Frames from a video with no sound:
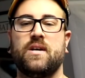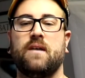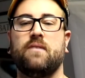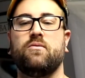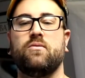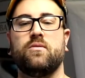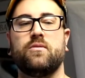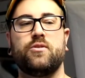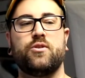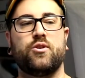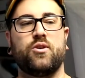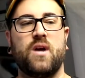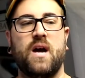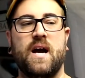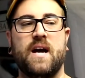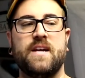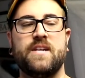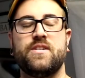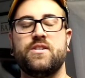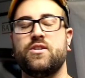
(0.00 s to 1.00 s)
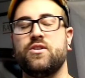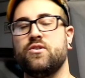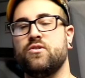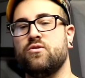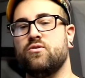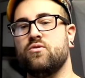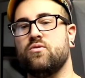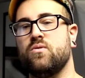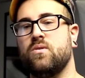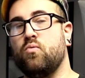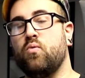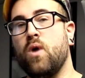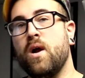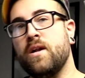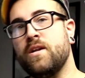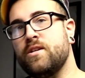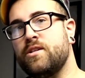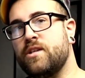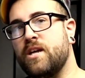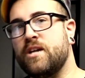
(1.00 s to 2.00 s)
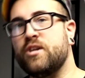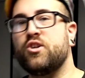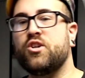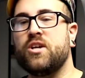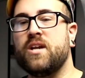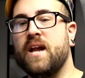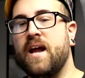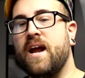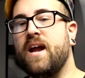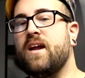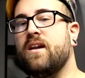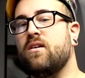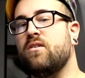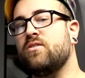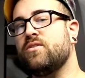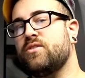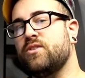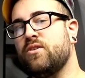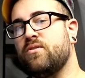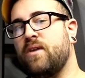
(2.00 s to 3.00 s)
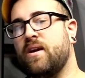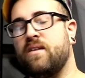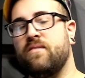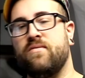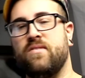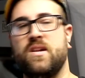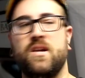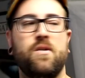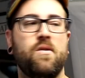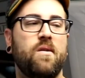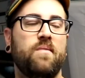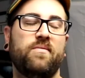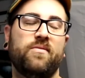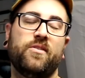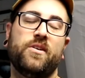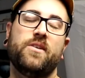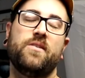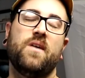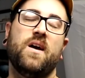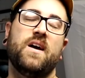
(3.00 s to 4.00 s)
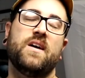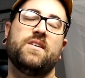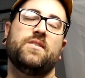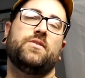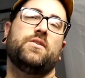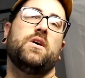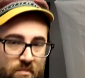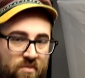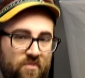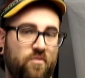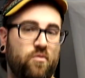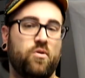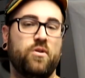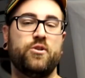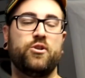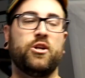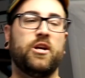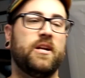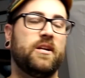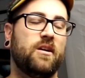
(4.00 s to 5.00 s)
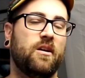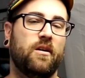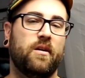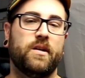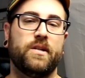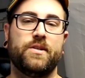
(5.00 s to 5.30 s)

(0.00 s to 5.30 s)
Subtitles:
I will try to run a session and also get a video up for you guys before Gen Con.